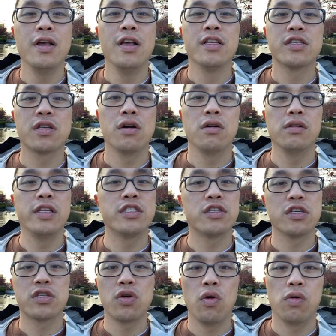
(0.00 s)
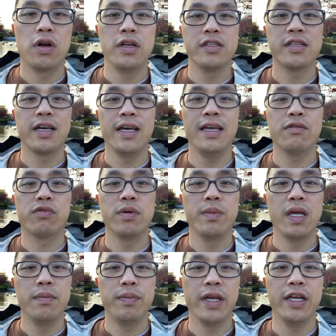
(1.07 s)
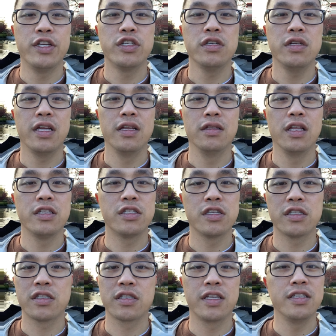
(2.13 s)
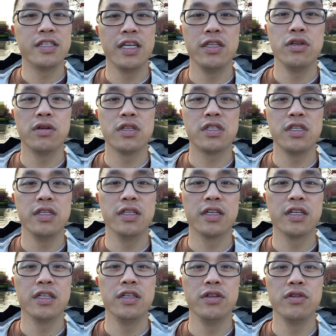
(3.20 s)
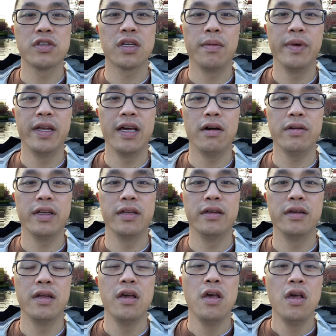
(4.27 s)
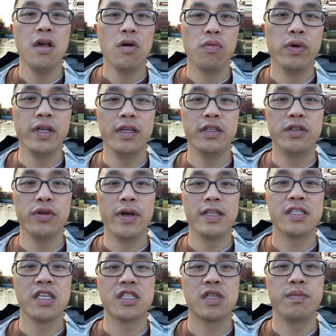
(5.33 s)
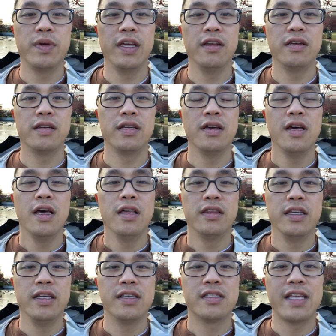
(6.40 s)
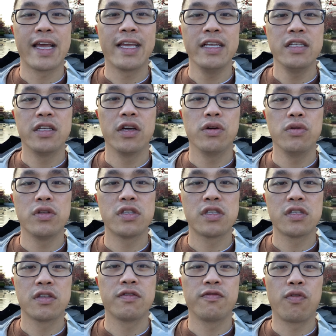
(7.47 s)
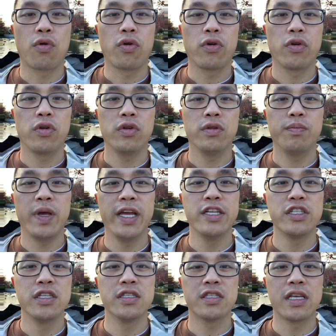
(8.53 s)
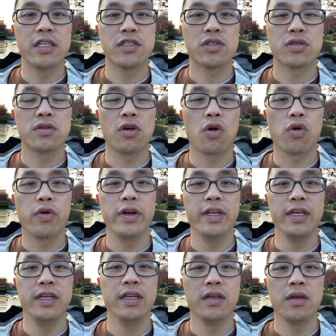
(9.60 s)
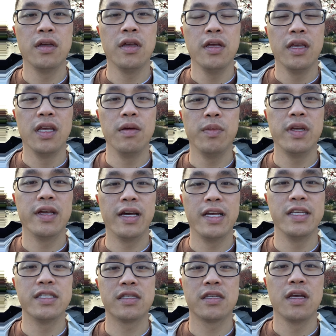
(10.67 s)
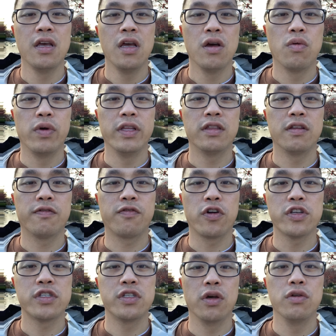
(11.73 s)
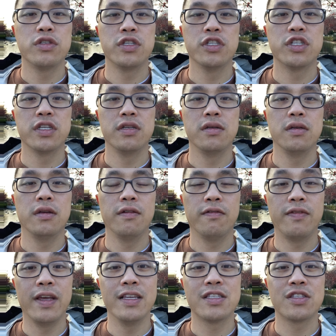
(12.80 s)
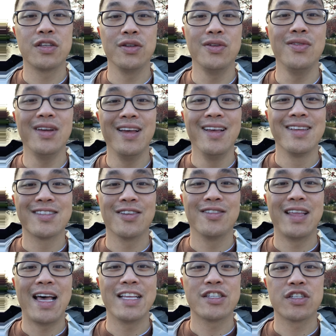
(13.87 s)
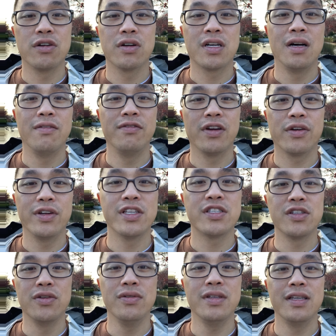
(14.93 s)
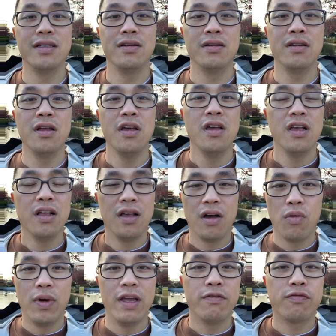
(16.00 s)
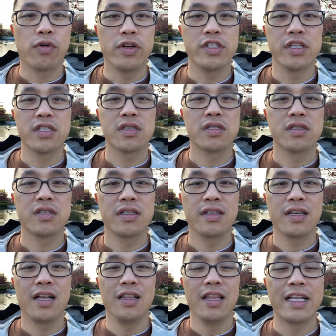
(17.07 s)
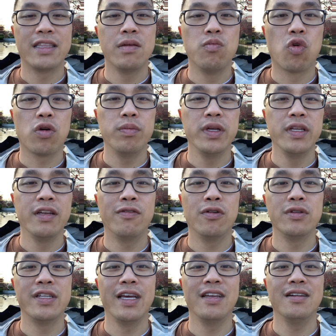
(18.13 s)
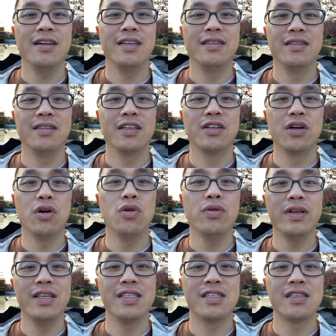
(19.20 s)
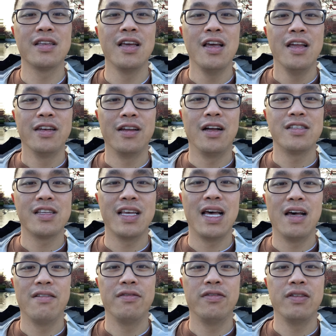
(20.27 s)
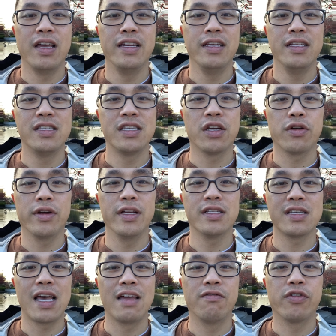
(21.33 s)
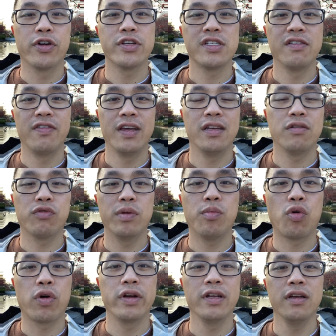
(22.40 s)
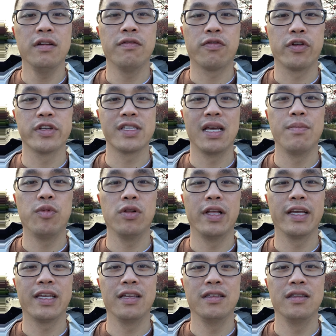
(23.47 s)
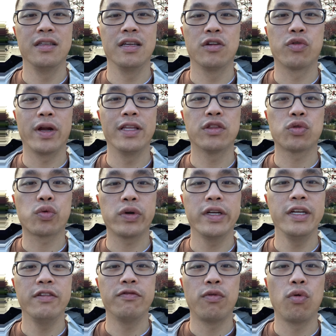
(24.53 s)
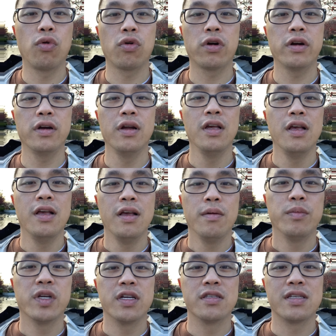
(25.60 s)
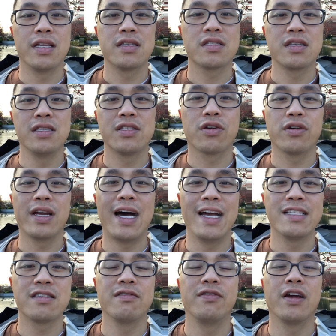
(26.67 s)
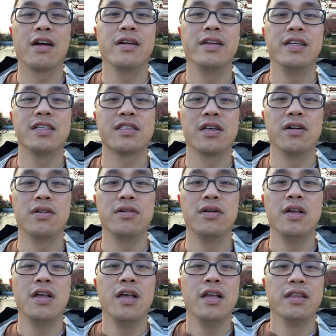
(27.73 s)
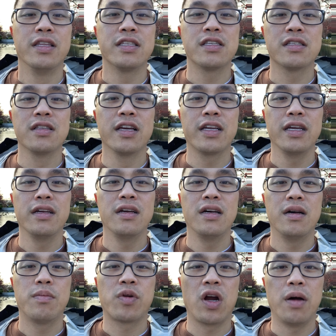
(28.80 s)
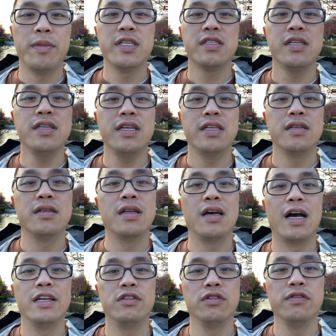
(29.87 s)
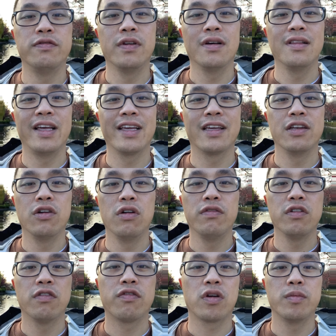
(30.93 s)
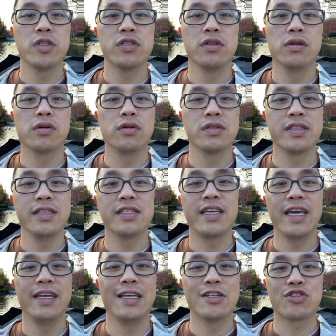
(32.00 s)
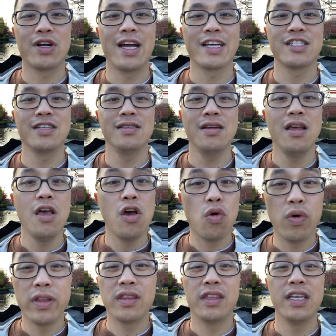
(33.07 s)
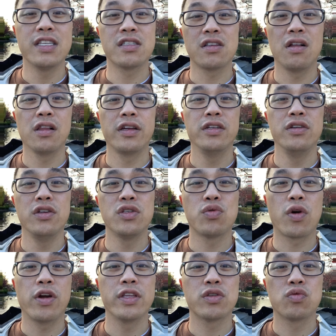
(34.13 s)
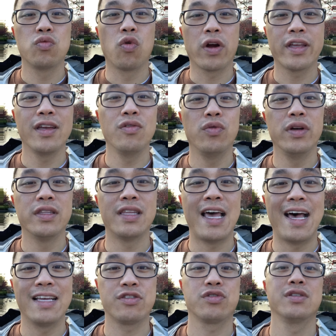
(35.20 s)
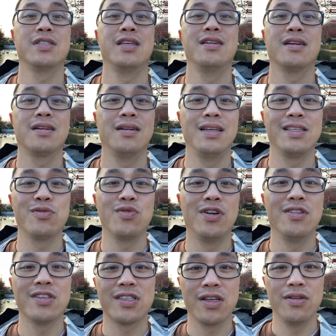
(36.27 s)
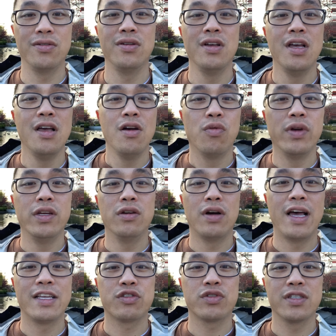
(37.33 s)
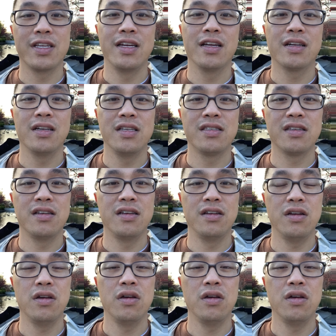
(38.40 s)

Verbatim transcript: So let's just hold on tight, remain patient, and let's just continue to see the good news coming out. And we do anticipate the second dose for patients that's already immunized with the first dosage in phase two. So that shall come very soon and await for just collecting more meaningful data. And the goal is not to have any serious adverse event reporting, for example, like in the grade three, four, because that's considered high severity. So this is looking uh, promising and I do feel like Inovio Pharmaceuticals is gaining traction with this solid news where it's working with AstraZeneca as well. So we know AstraZeneca is a